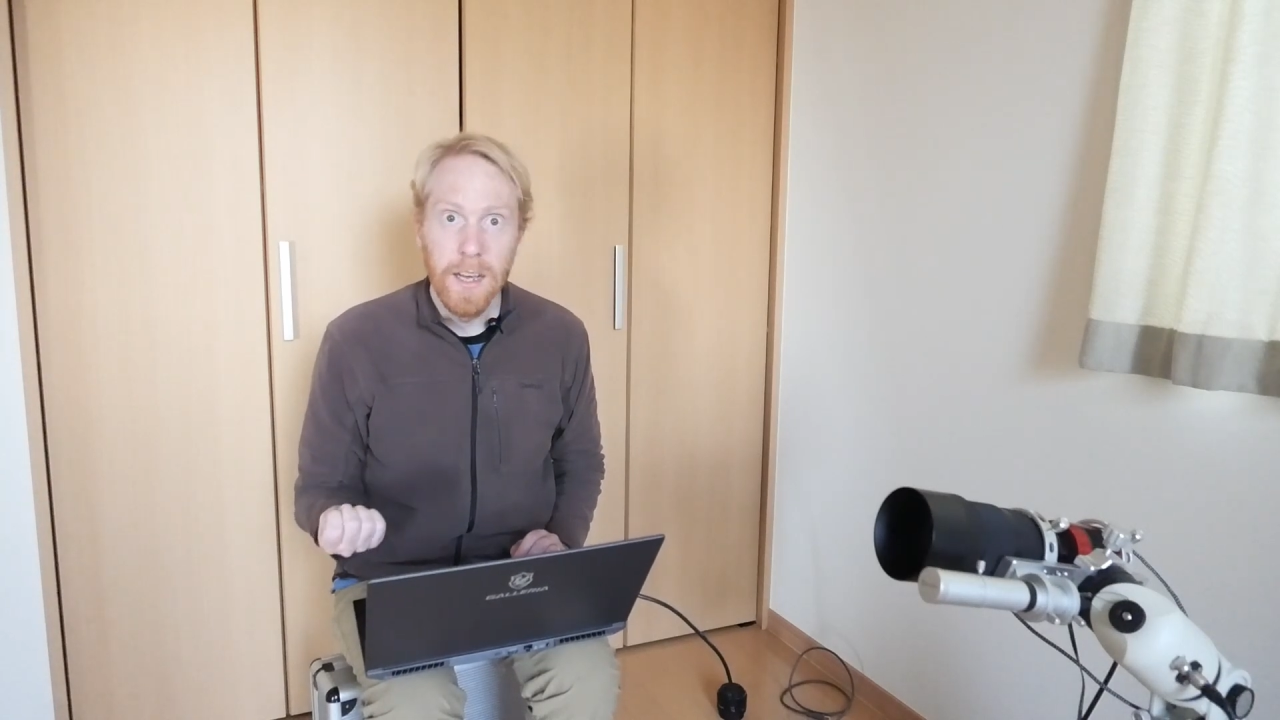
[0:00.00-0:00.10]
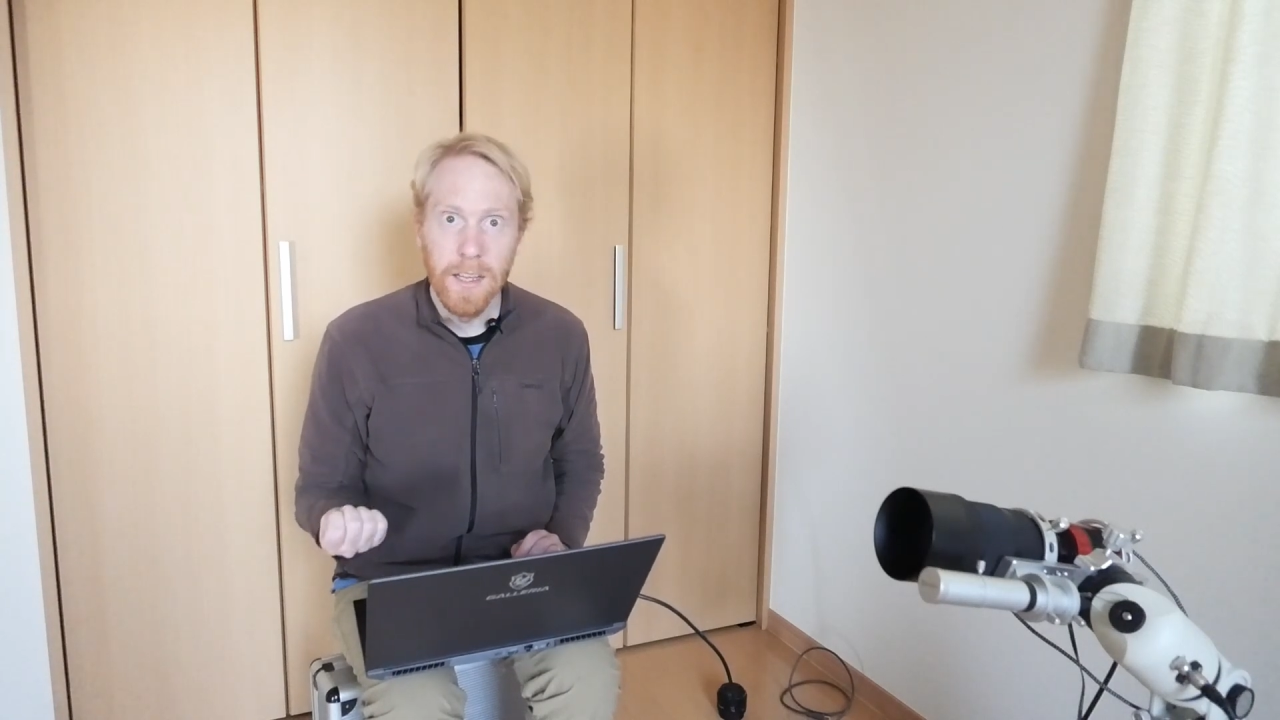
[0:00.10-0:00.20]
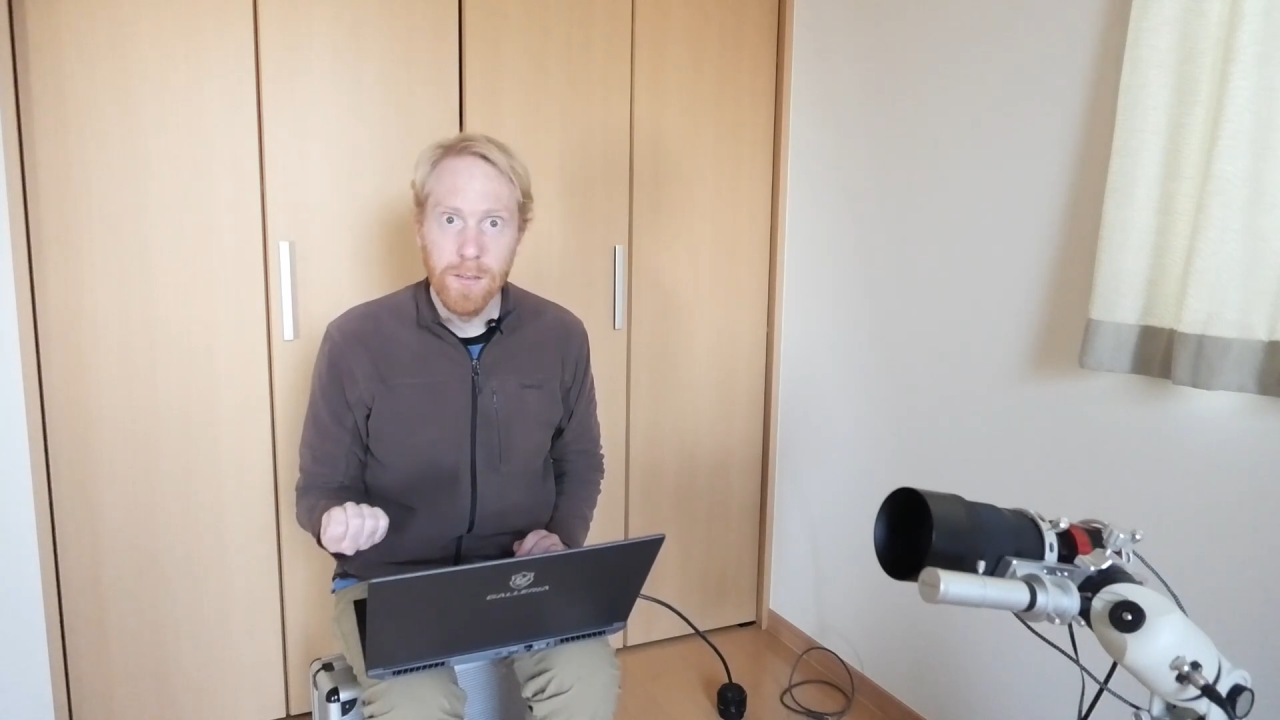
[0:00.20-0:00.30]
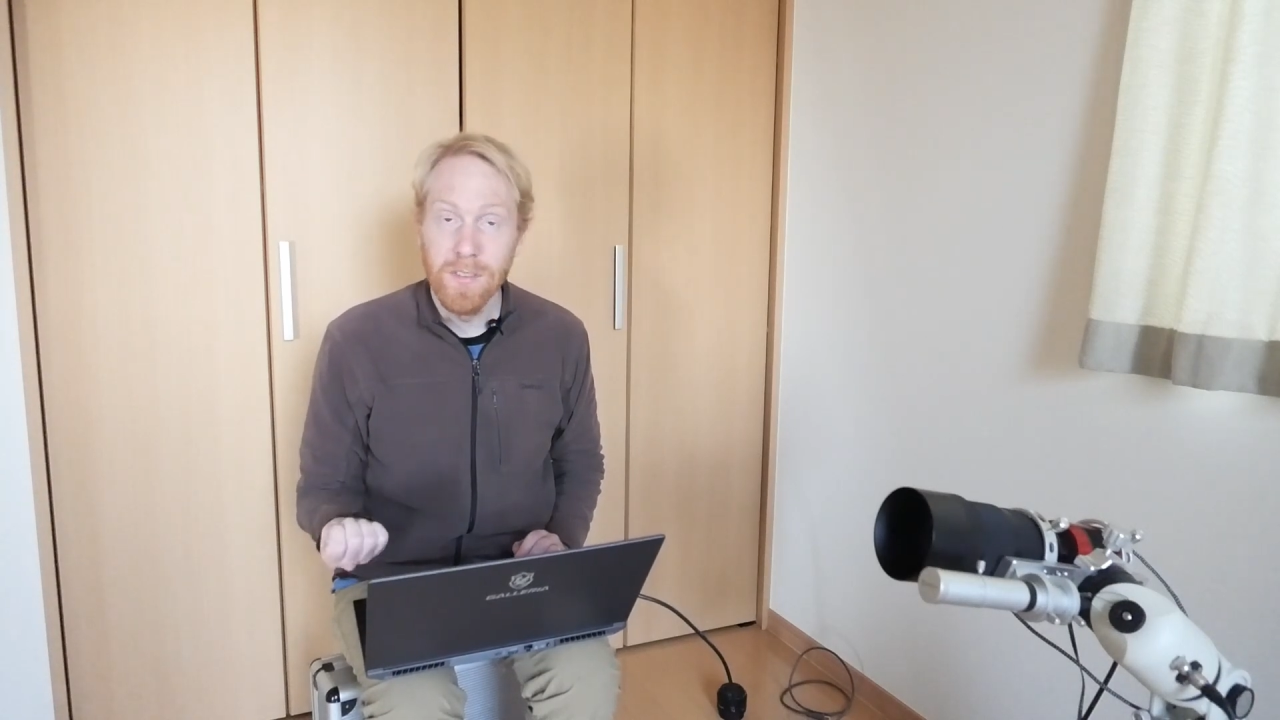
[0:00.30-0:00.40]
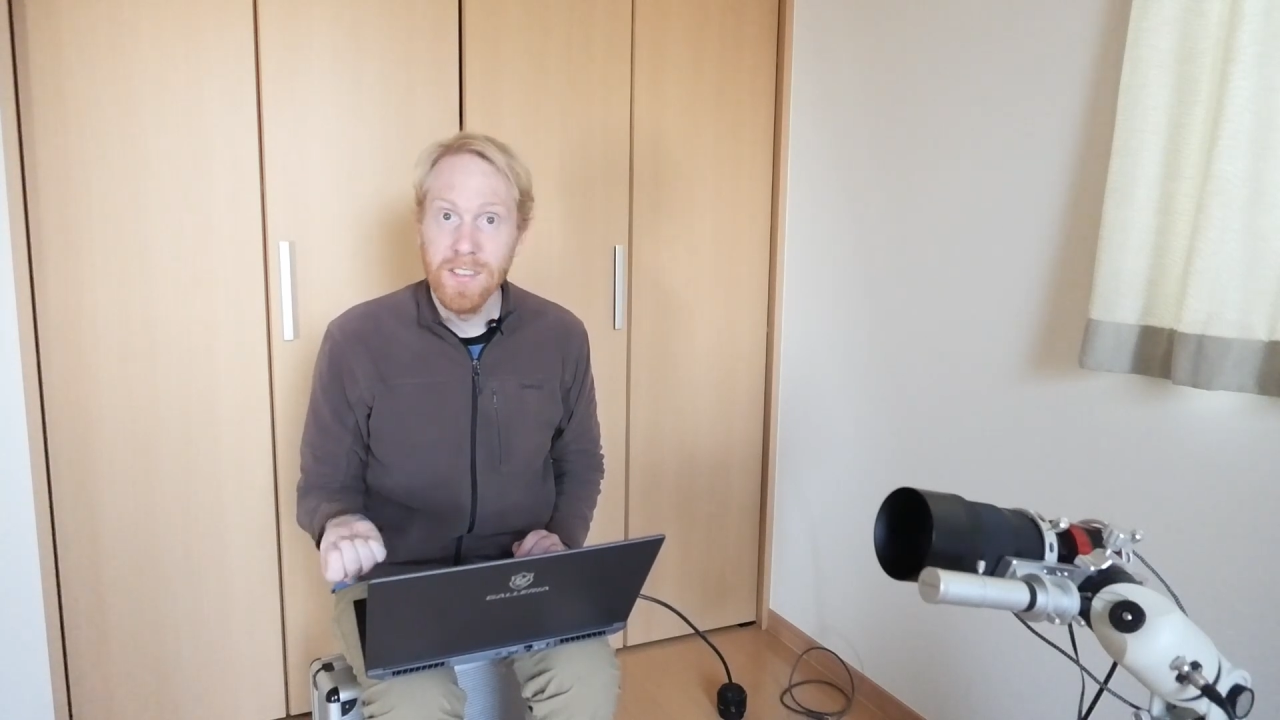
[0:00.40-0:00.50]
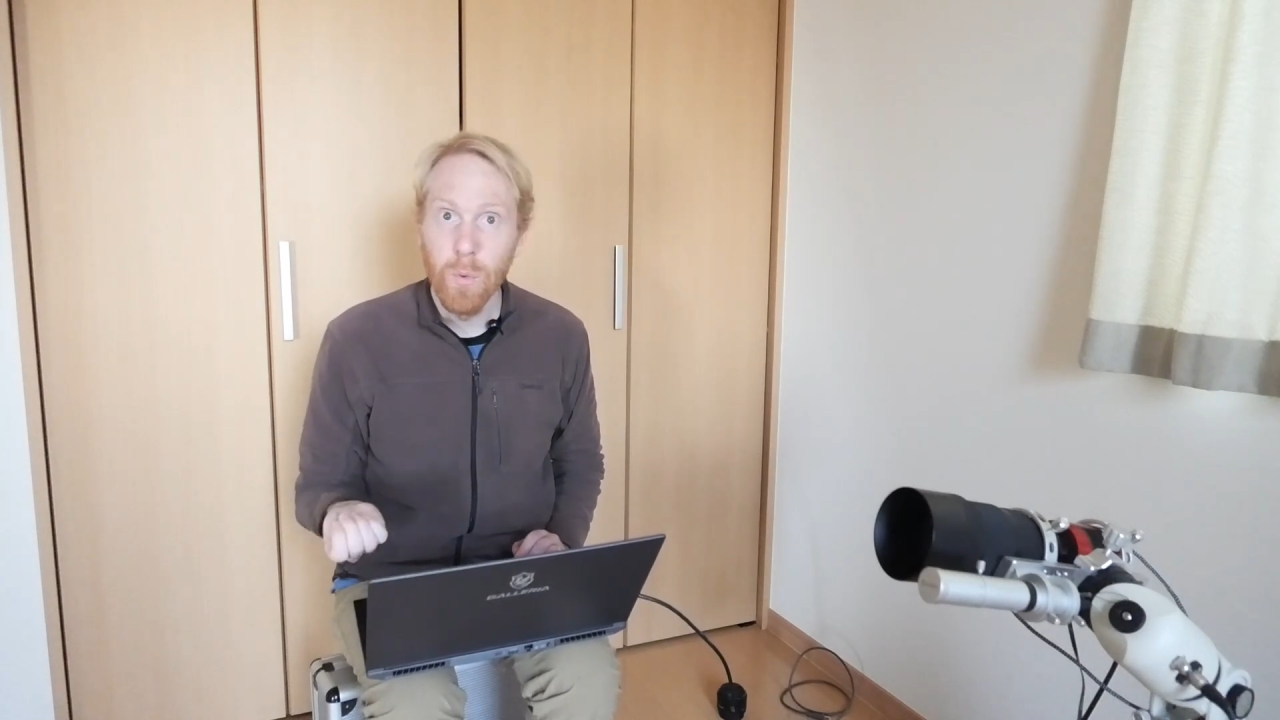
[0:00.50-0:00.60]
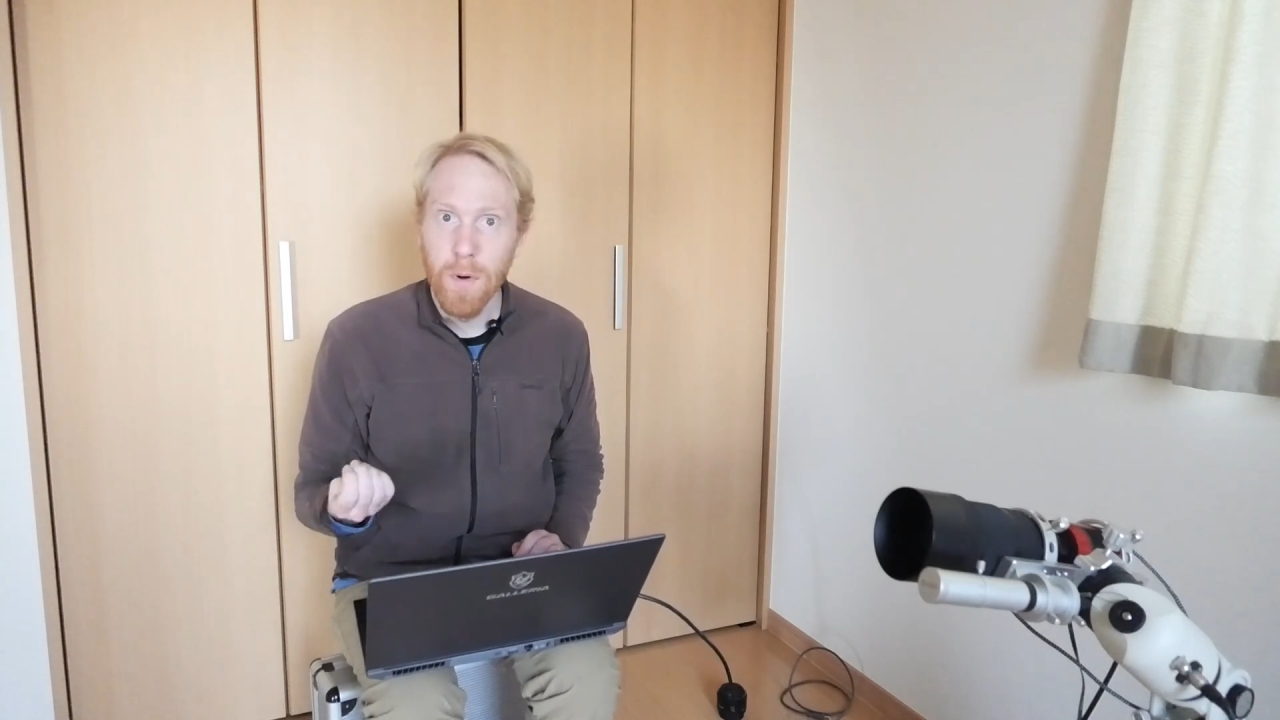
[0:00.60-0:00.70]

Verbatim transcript: is to see